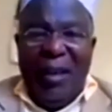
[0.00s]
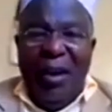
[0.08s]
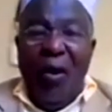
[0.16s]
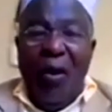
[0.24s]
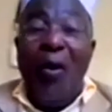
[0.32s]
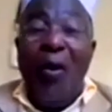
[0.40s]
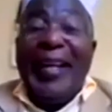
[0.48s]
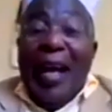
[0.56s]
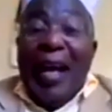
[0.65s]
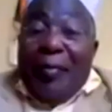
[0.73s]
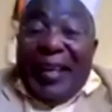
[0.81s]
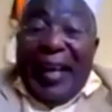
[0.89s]
will
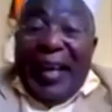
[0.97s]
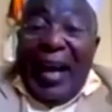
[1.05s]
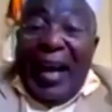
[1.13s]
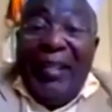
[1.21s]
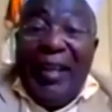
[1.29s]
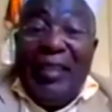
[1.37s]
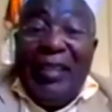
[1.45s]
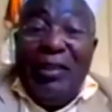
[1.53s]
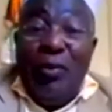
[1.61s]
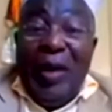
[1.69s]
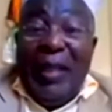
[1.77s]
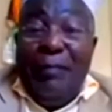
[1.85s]
come in, and that is
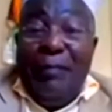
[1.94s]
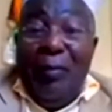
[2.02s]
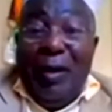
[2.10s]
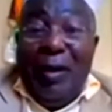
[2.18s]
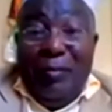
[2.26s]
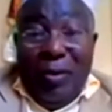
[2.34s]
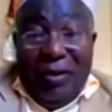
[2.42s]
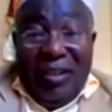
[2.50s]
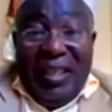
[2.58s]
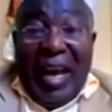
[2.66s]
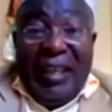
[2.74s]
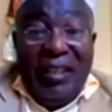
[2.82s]
where the problem
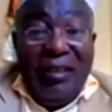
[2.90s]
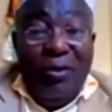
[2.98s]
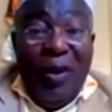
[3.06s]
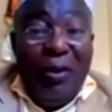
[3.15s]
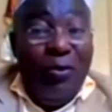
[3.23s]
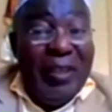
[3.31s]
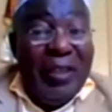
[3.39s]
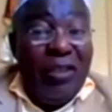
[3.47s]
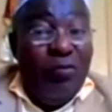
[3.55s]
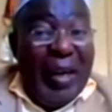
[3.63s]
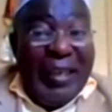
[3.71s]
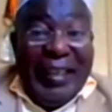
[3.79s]
starts. When you
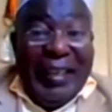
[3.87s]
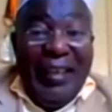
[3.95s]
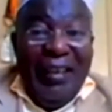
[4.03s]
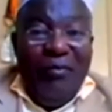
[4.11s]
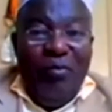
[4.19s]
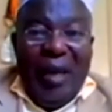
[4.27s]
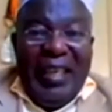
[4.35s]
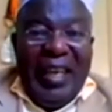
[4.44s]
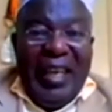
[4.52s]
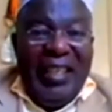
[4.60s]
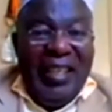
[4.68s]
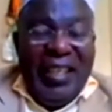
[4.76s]
touch money, money
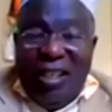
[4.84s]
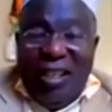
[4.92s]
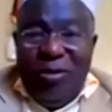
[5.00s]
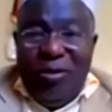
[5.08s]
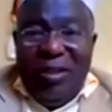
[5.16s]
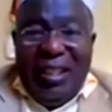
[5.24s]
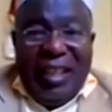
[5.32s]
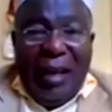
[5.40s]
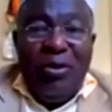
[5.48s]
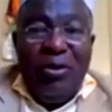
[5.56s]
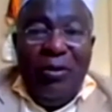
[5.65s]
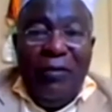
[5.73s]
has issues in
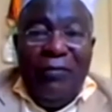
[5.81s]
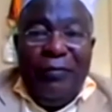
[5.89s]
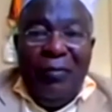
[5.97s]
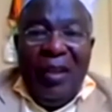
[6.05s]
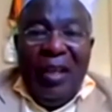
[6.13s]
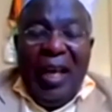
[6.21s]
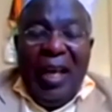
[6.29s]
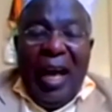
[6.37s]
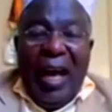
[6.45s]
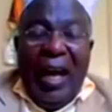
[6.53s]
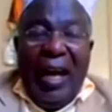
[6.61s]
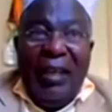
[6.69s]
terms of
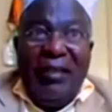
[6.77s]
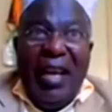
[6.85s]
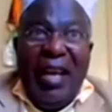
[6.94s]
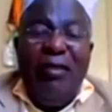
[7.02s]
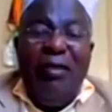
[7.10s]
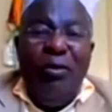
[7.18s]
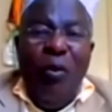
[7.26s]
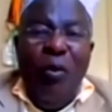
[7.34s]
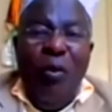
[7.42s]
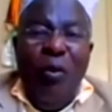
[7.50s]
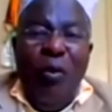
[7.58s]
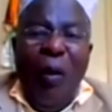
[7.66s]
uh,
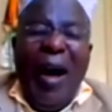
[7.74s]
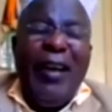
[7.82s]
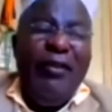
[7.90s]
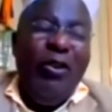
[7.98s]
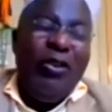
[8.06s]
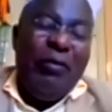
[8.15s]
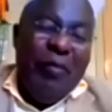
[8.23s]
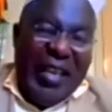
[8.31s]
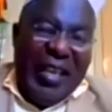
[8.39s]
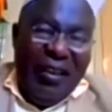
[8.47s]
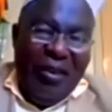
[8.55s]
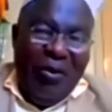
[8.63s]
Why not me?
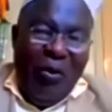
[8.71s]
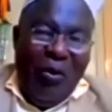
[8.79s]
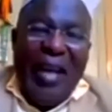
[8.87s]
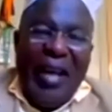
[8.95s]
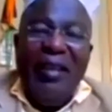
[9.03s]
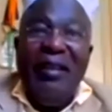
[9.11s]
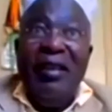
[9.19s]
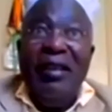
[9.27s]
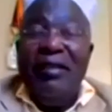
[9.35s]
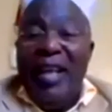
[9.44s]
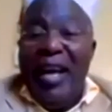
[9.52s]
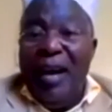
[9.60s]
Why
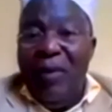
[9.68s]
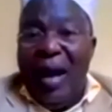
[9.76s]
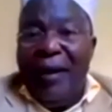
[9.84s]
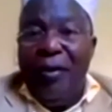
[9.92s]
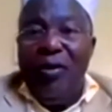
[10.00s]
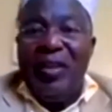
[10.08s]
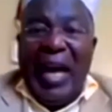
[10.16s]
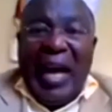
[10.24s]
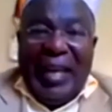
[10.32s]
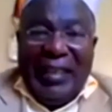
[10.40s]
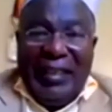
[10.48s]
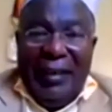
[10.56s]
them and not us?